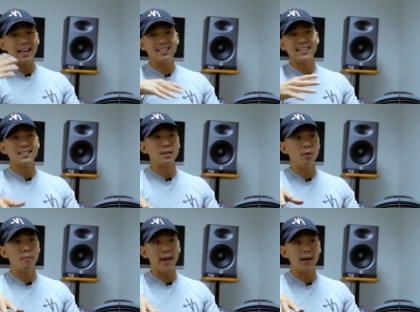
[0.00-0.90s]

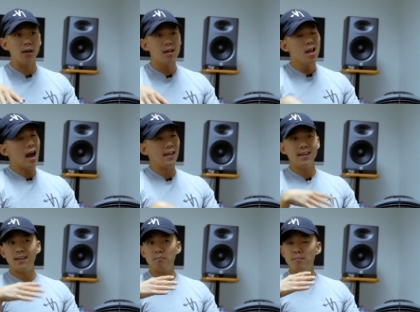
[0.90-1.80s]
accessible manner, I
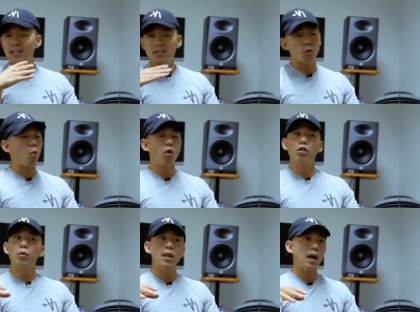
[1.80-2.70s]
think means the
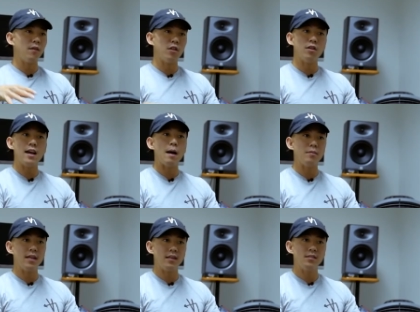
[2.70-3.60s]
world to a lot of other
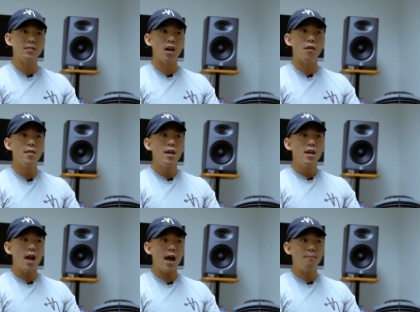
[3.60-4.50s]
adoptees. So
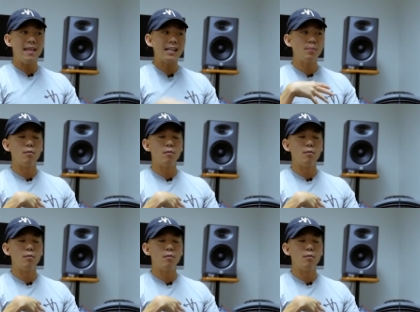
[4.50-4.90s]
um, that's